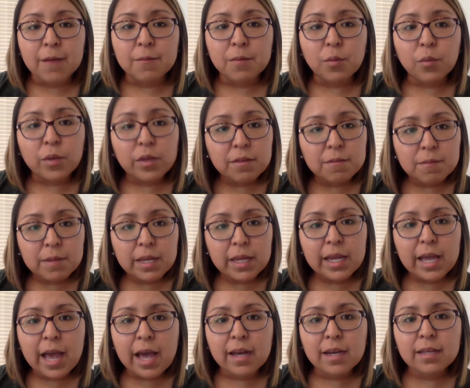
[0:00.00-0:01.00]
With
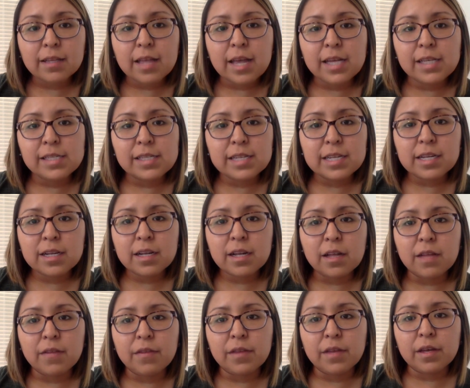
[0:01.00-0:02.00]
me analyzing
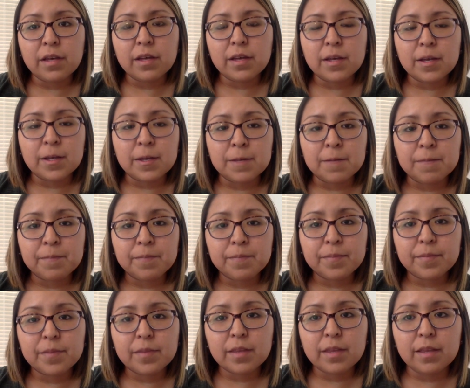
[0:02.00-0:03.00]
the
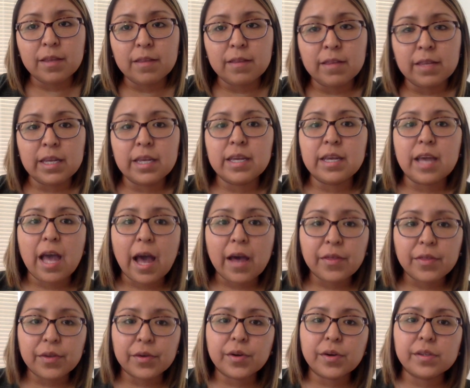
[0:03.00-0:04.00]

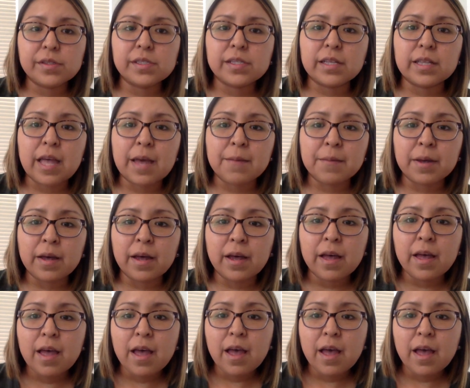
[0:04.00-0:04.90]
ethical dilemma,